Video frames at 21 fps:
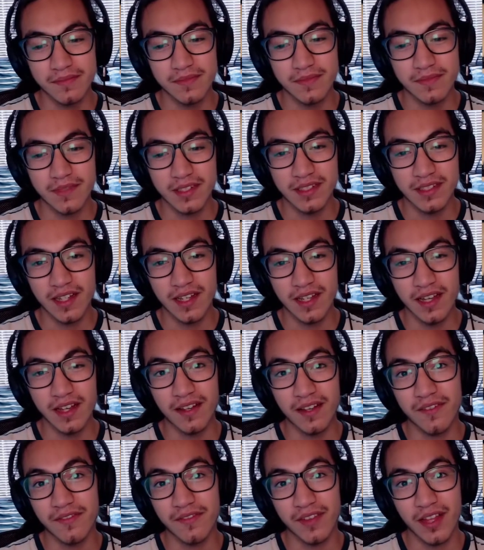just not
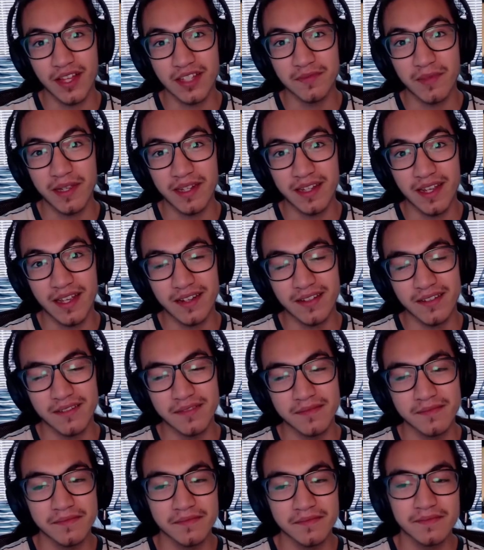have lost my data.
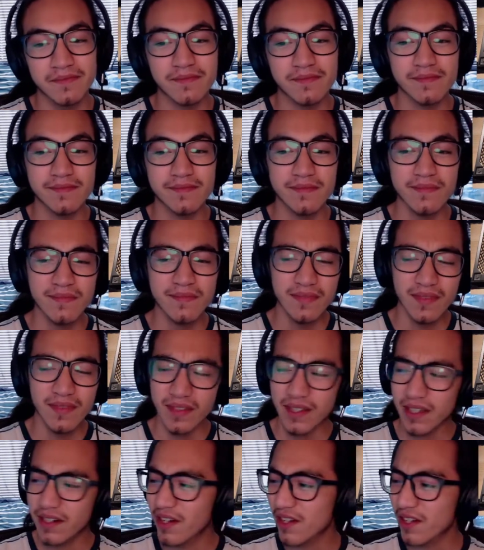
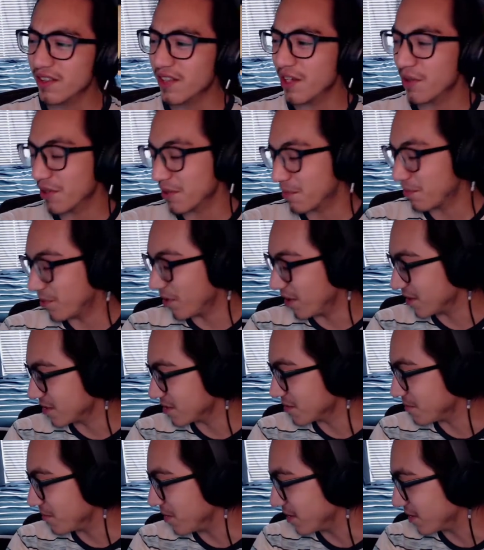Another thing with
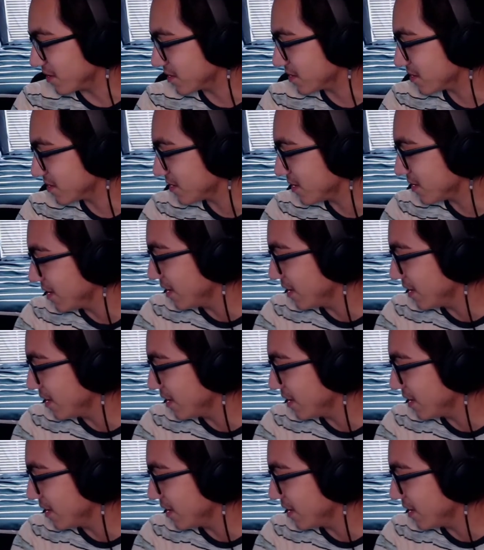Proxmox,